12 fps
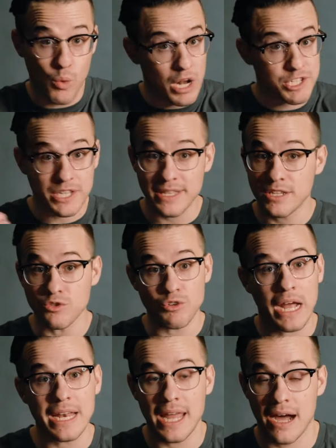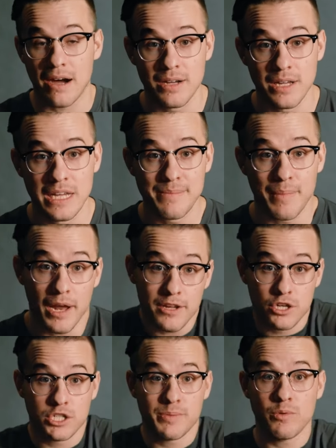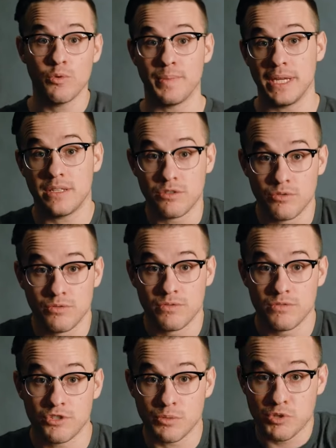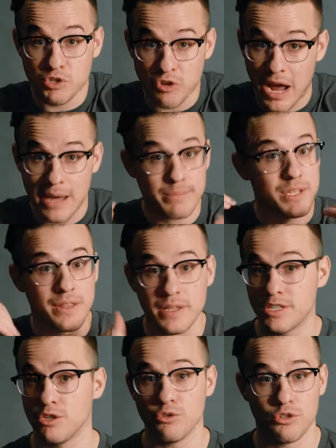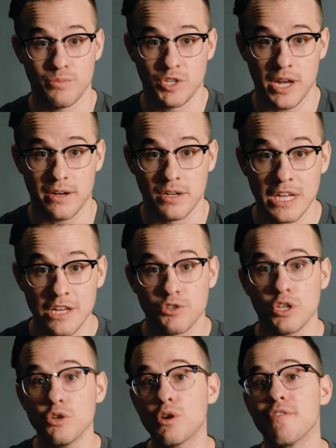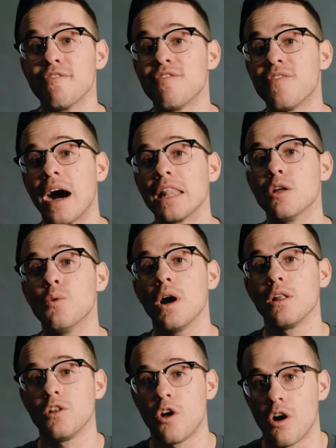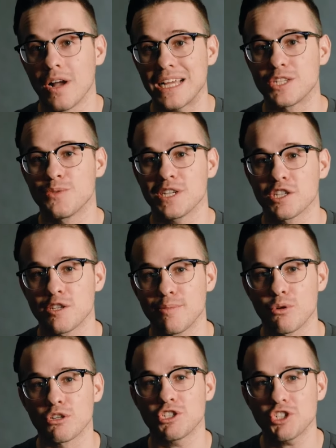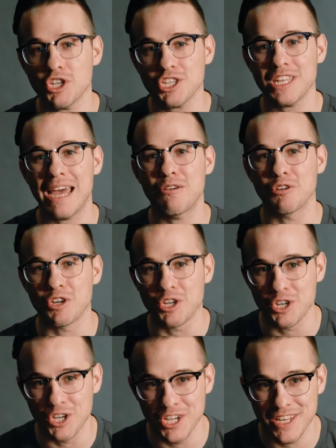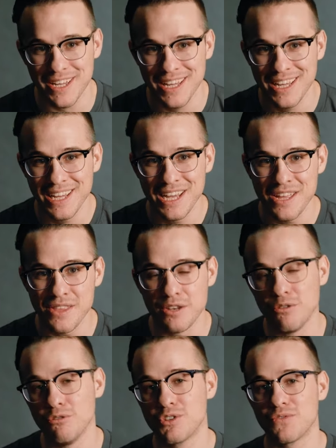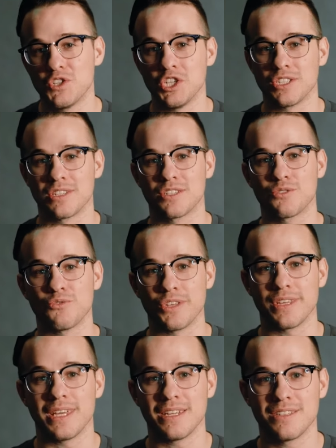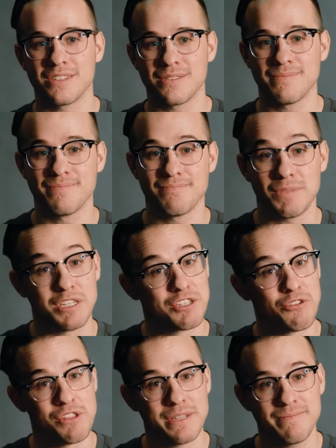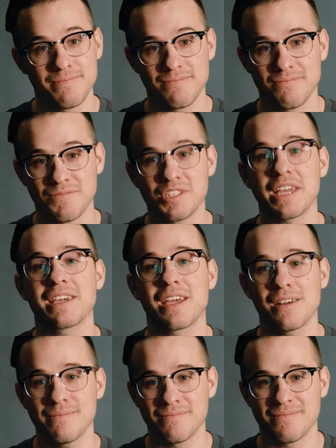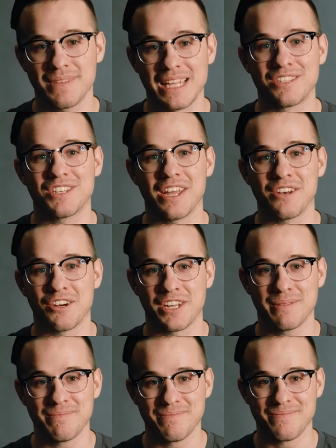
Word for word: watching this right now, my encouragement would be to subscribe to this YouTube channel so that you can follow along as we explore just how good the news of Jesus really is. Until then, take care and stay nerdy.